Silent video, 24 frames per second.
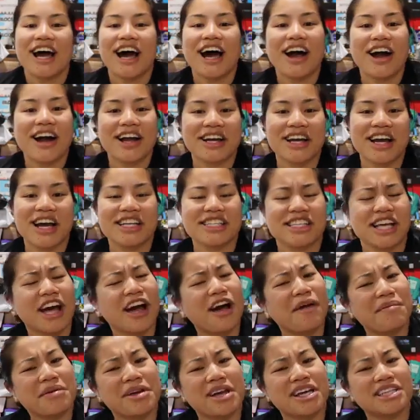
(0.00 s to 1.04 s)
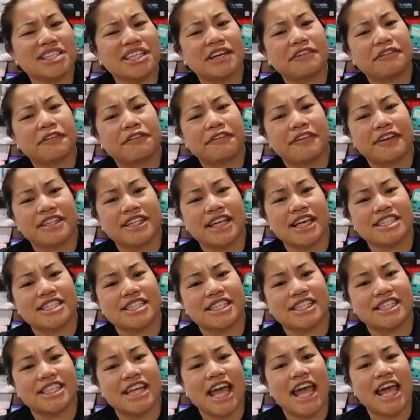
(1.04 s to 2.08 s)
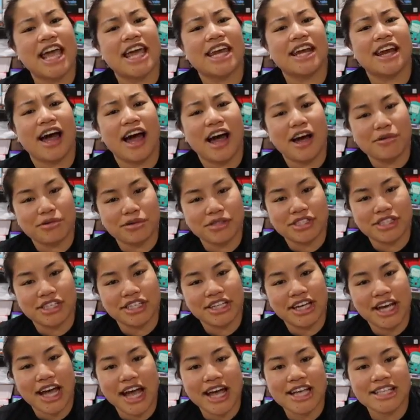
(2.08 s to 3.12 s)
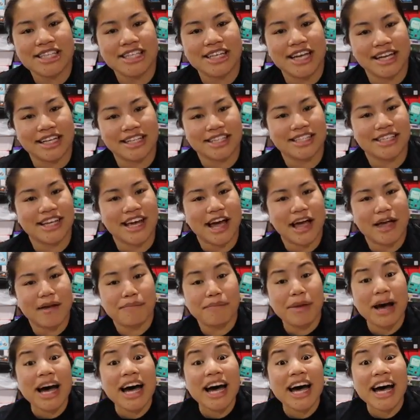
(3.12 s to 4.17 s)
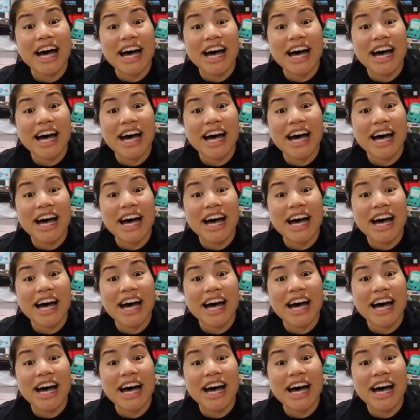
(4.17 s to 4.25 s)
Alright guys, I hope you guys have a fantastic day, and I will see you guys next time. Bye!